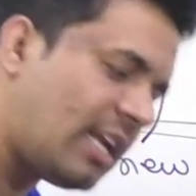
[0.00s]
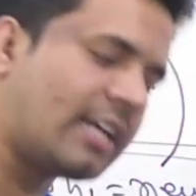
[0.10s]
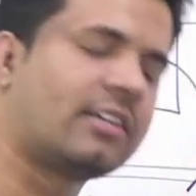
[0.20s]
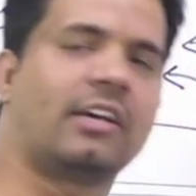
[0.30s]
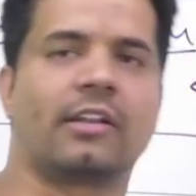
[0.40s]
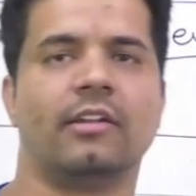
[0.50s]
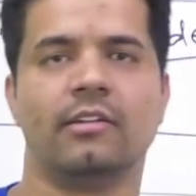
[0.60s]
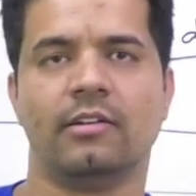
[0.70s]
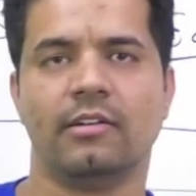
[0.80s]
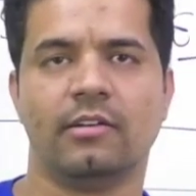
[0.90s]

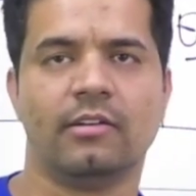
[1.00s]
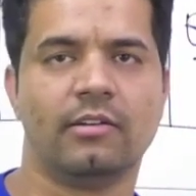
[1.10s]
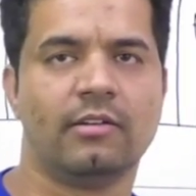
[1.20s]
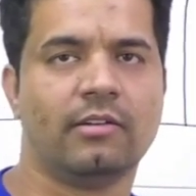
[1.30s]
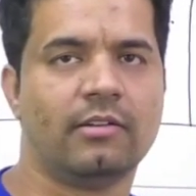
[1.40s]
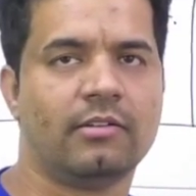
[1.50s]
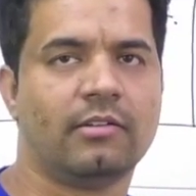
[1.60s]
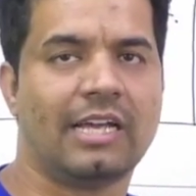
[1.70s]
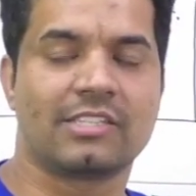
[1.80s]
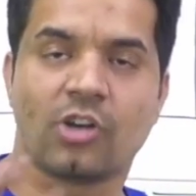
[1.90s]
collector.
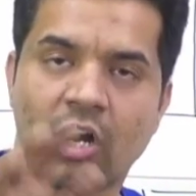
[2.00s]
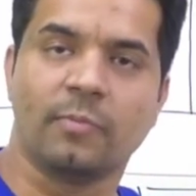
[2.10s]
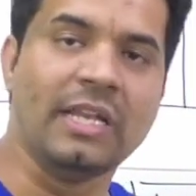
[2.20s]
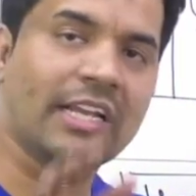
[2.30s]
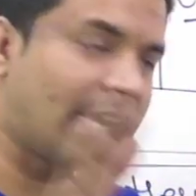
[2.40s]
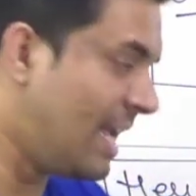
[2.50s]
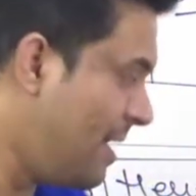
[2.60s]
Has not been